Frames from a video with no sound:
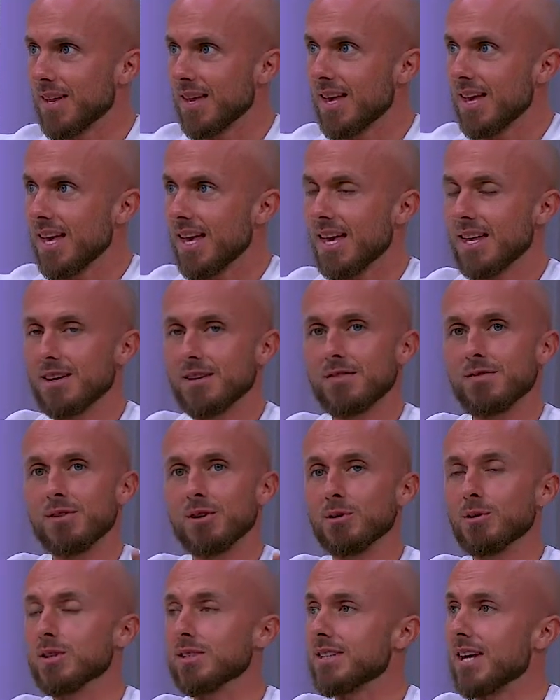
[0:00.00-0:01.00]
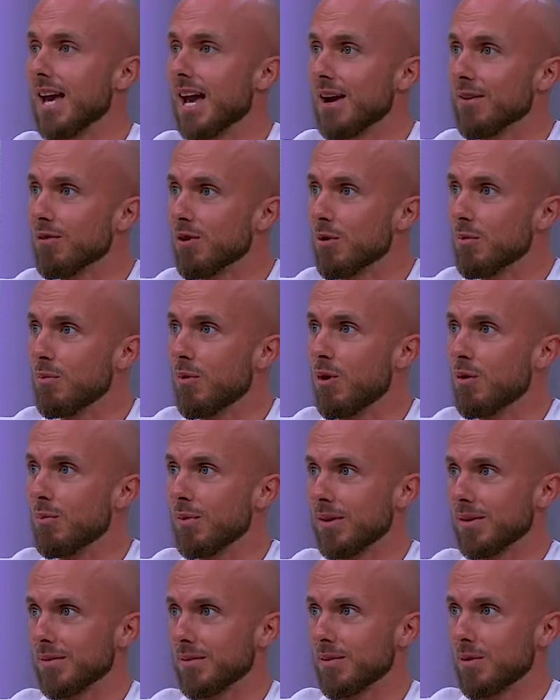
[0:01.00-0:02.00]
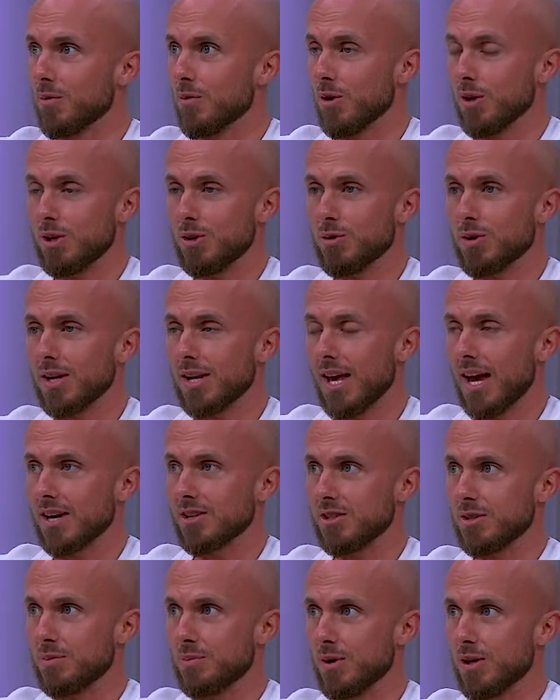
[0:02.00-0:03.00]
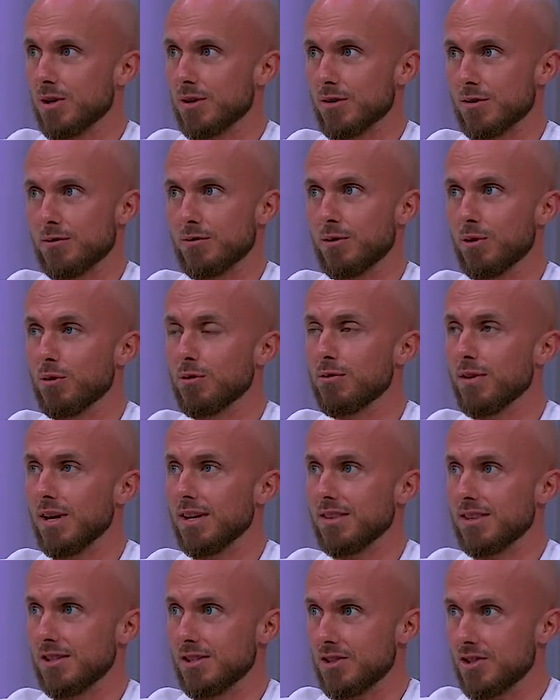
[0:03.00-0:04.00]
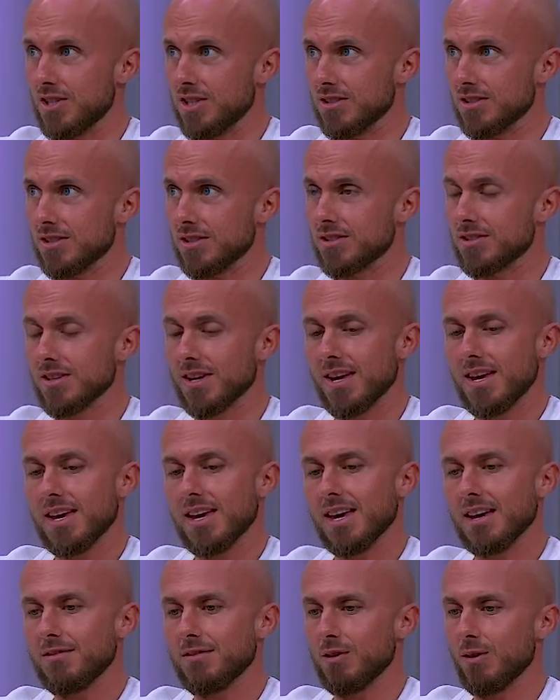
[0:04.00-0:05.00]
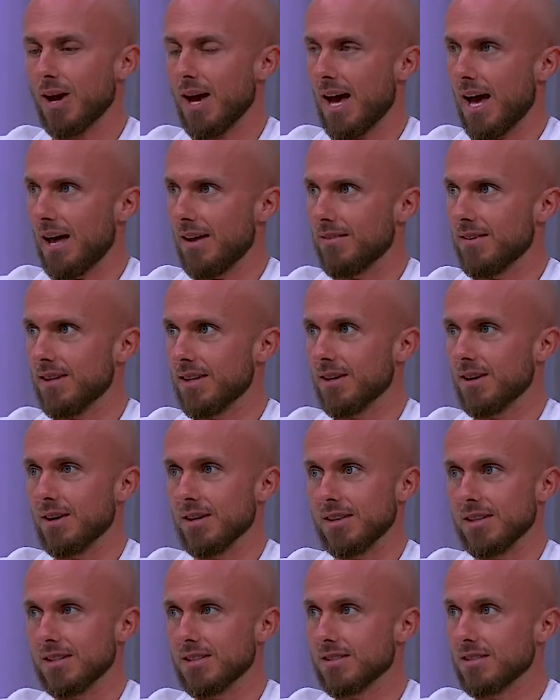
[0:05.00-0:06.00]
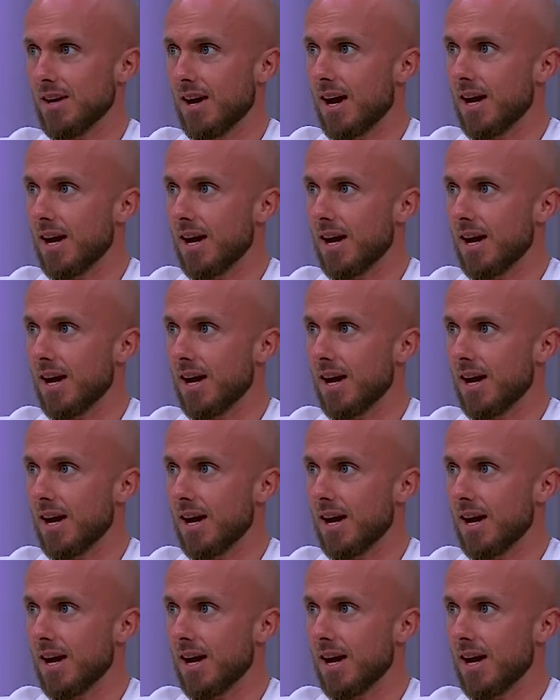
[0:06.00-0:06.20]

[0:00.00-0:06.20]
And if there was ever a moment where you could actually put your full faith in Jesus, if you haven't on this side of